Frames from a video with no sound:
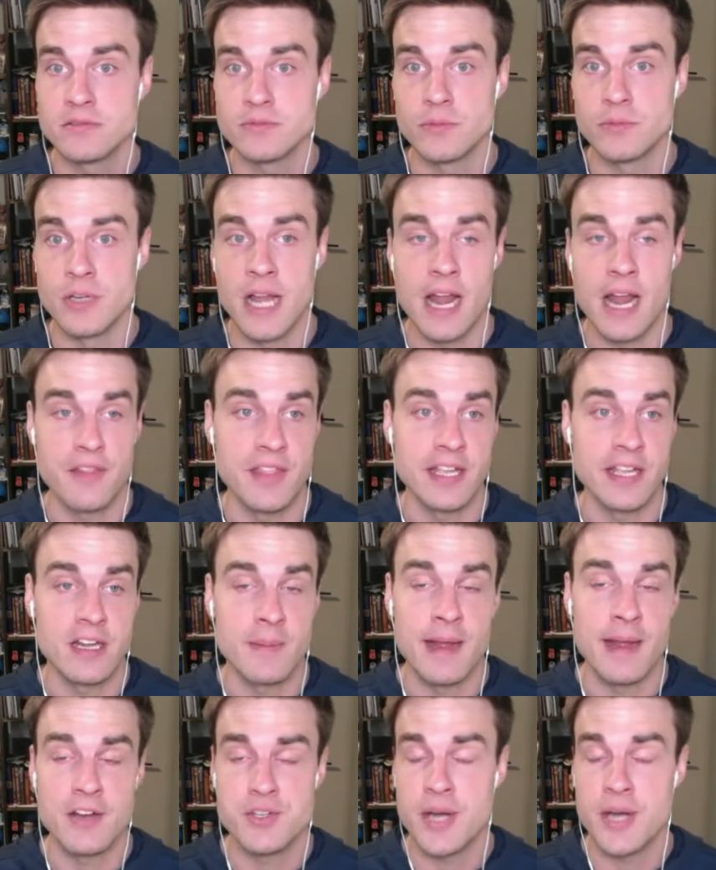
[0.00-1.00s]
We're not thinking
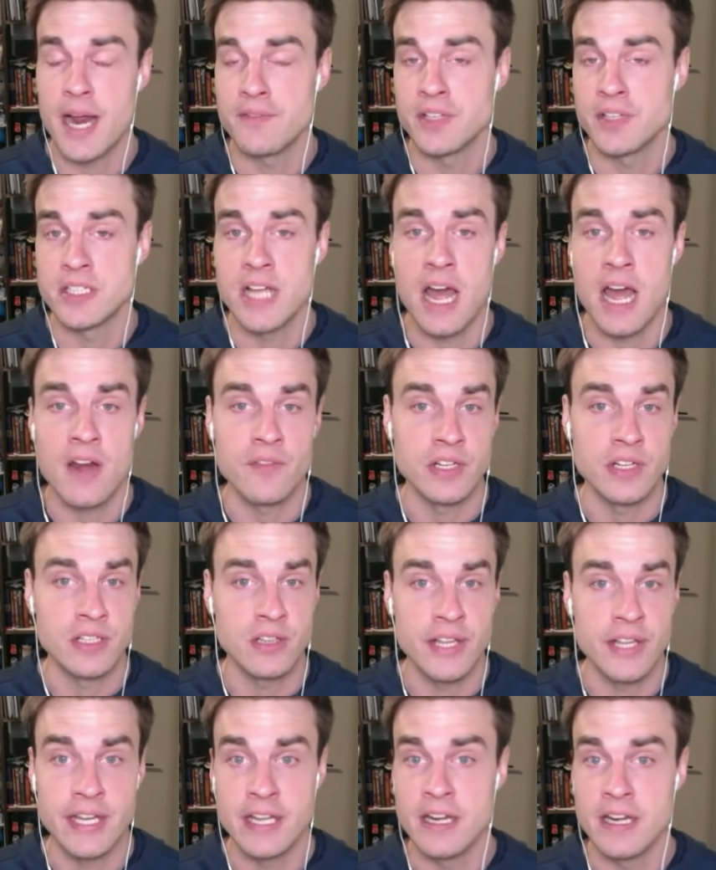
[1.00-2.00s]
about drafting Donovan
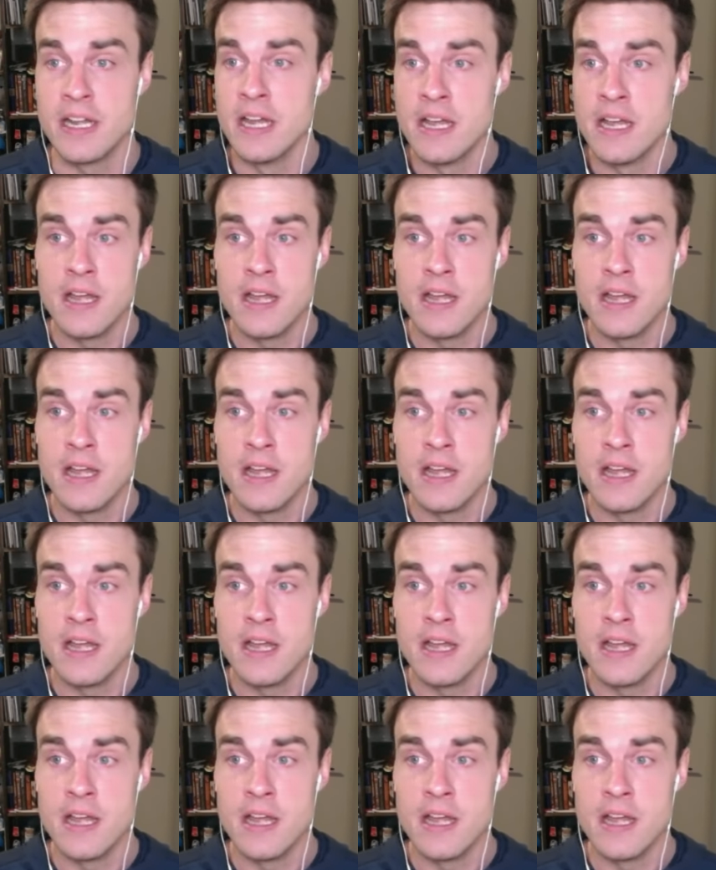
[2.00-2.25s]
Clingan.